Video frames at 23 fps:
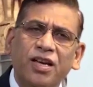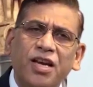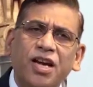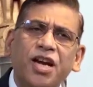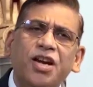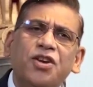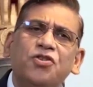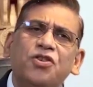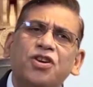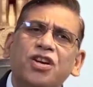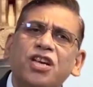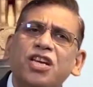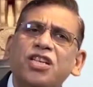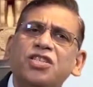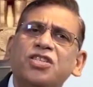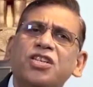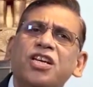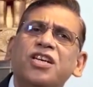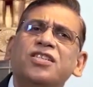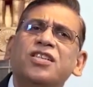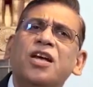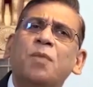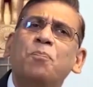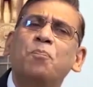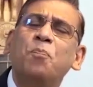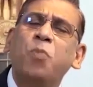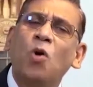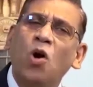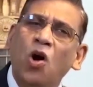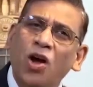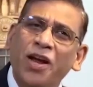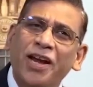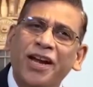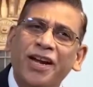it reaches a
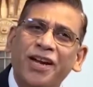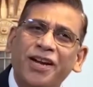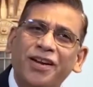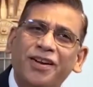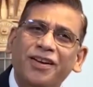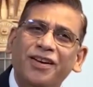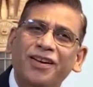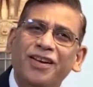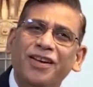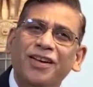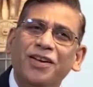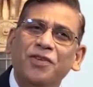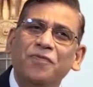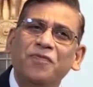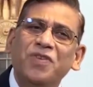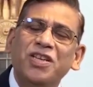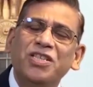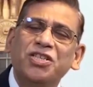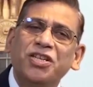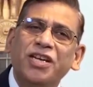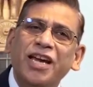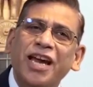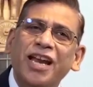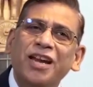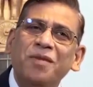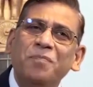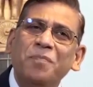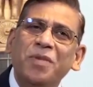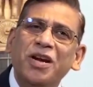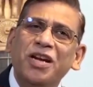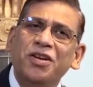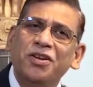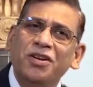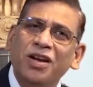point which can
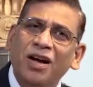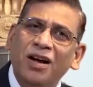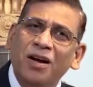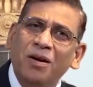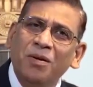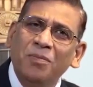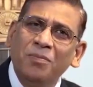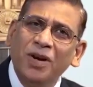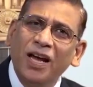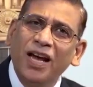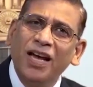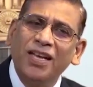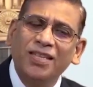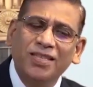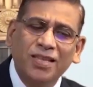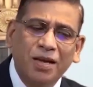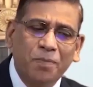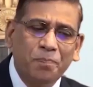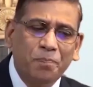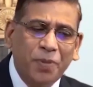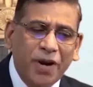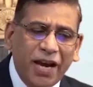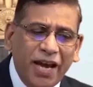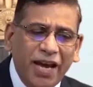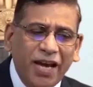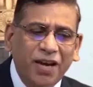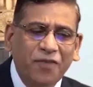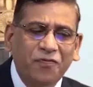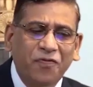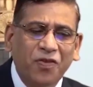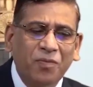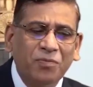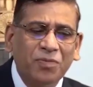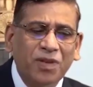be termed as a
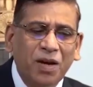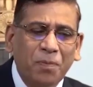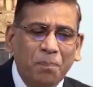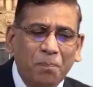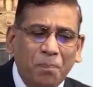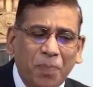break from the